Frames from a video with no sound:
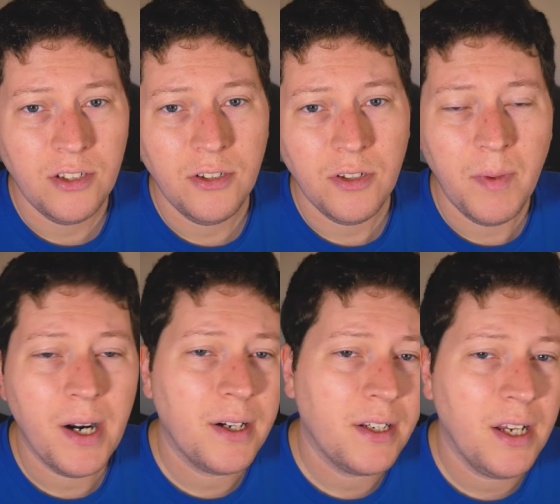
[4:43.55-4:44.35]
to
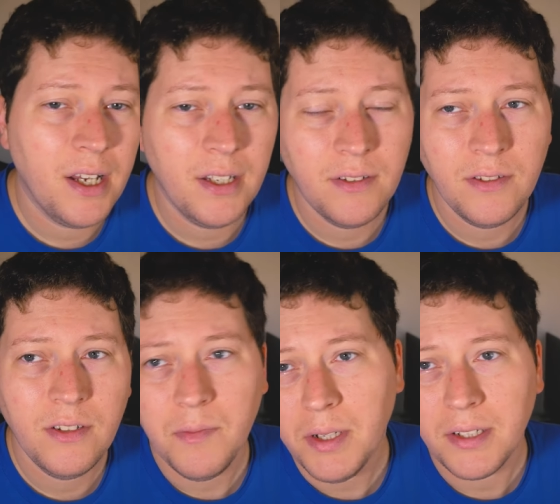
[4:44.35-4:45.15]
America and
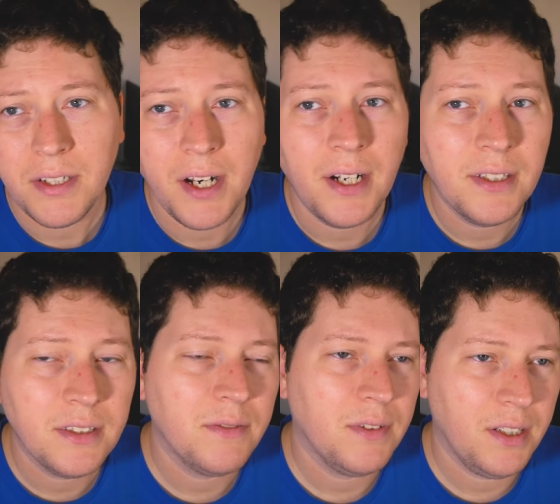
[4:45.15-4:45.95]
to the military and
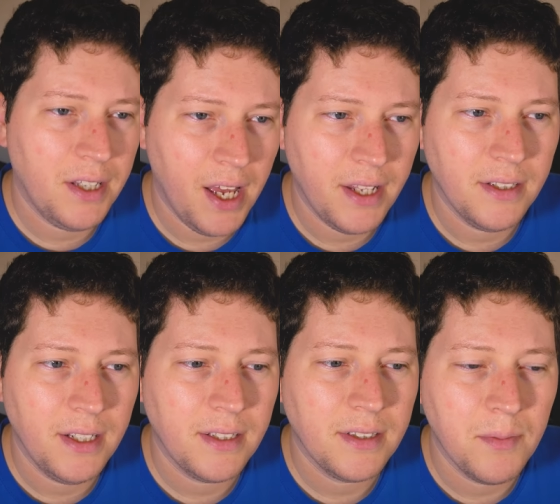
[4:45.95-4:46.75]
stuff like that.
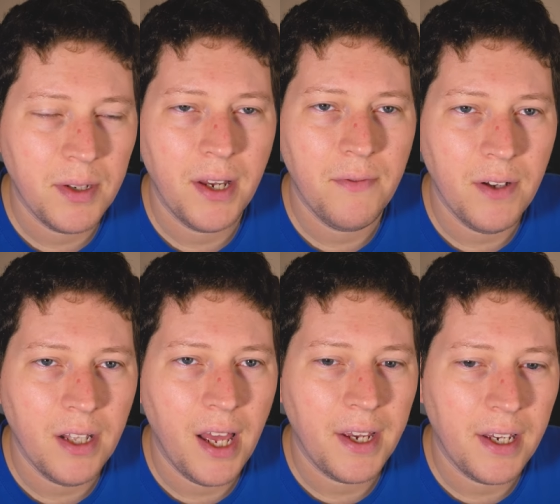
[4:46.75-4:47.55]
And that's something I
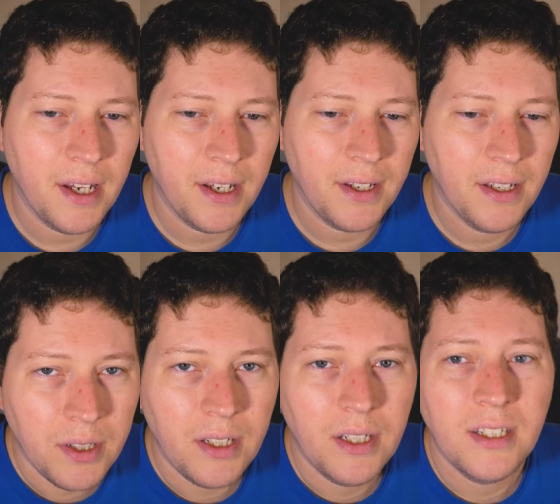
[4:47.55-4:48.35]
felt like I
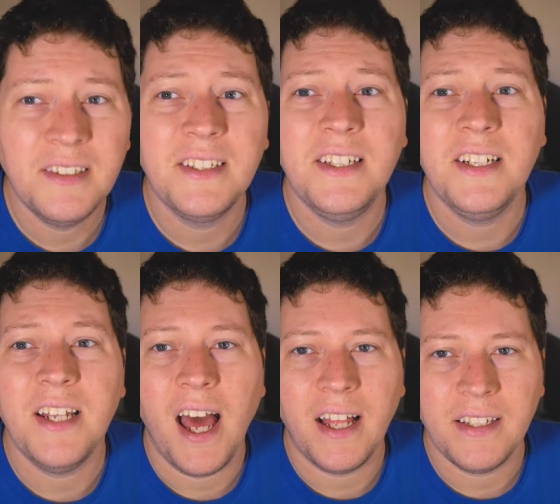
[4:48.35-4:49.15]
really
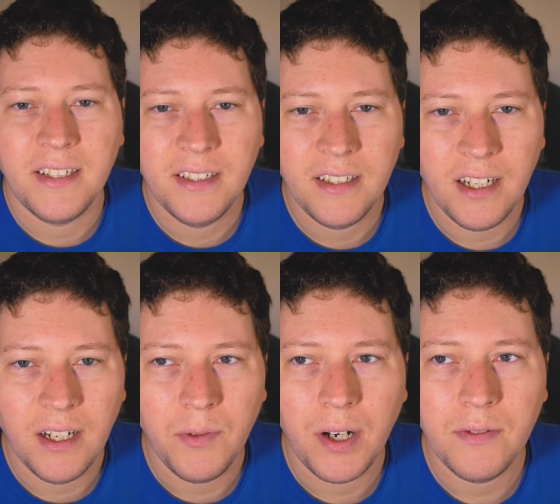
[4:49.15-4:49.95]
succeeded at
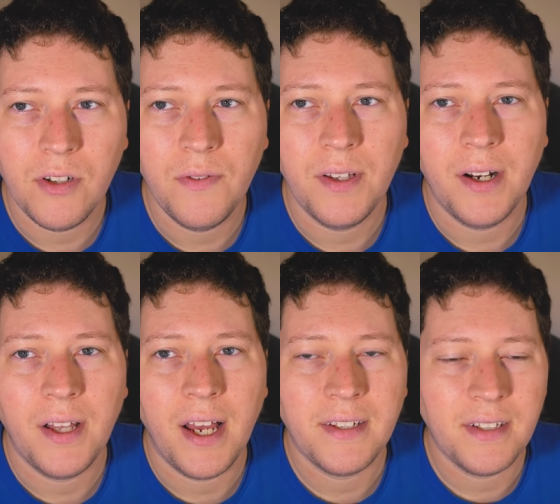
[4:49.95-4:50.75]
uh, when I was over there
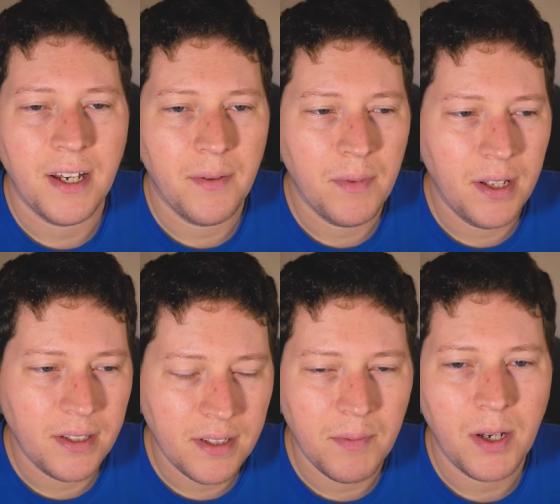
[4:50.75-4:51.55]
last time
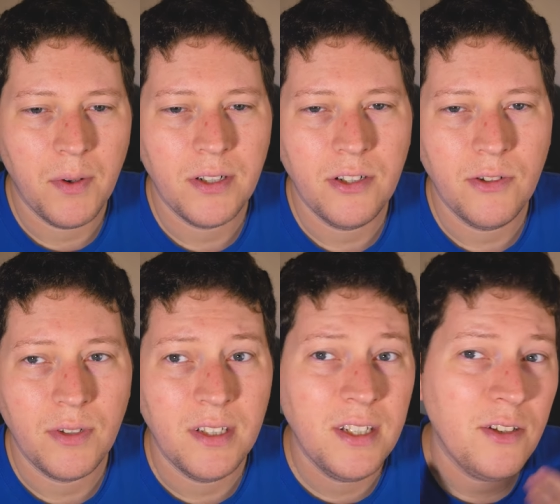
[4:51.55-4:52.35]
and something I want to
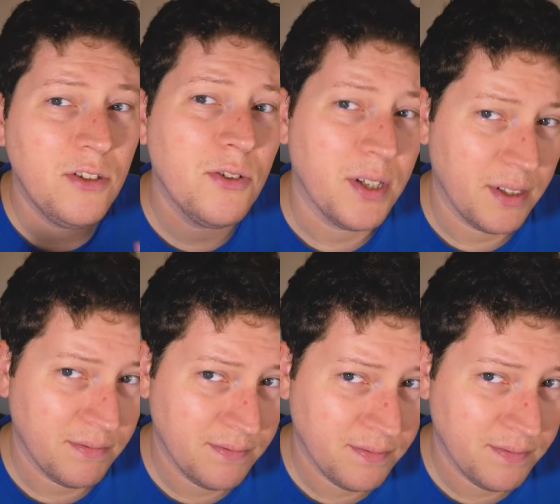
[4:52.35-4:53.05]
continue doing.